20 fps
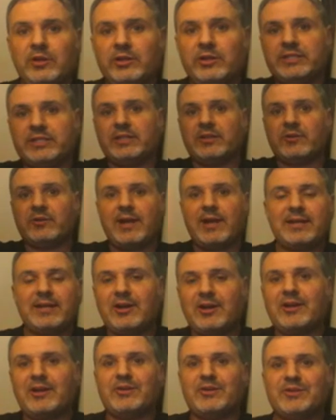I looked at the
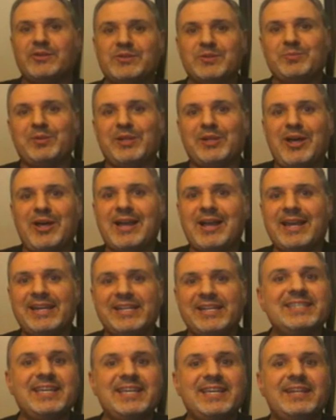granddaughter's blog
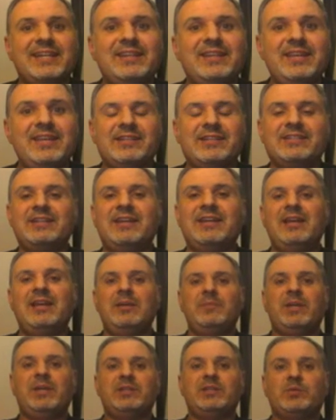and it said this,
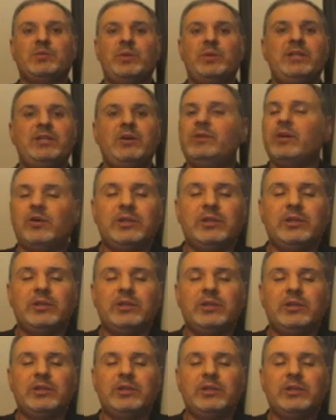because we know the only
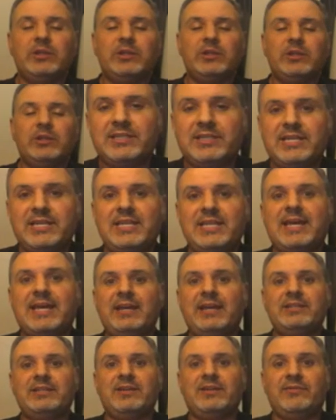you could see
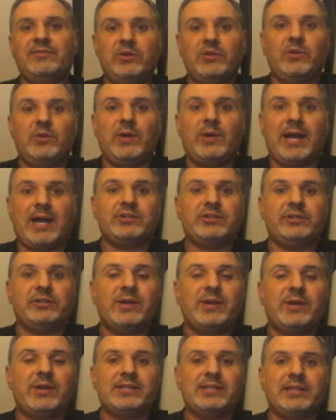that is if you actually
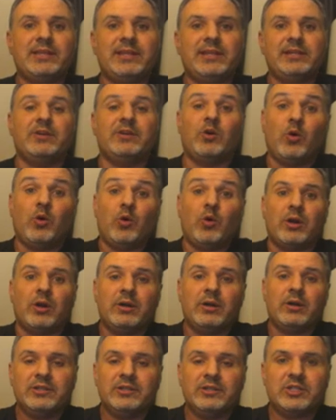translated
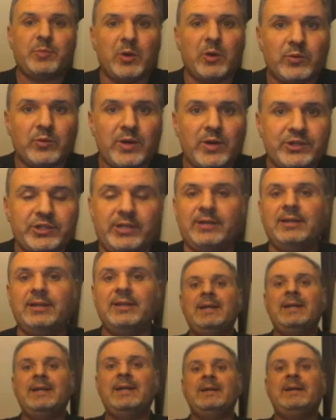or spoke Russian.